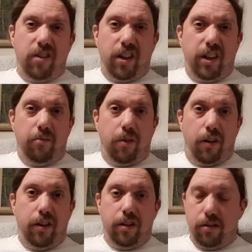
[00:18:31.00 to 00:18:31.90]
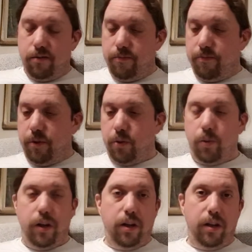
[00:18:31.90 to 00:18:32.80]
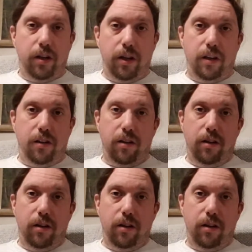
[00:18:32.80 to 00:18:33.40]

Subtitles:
didn't mind, because when the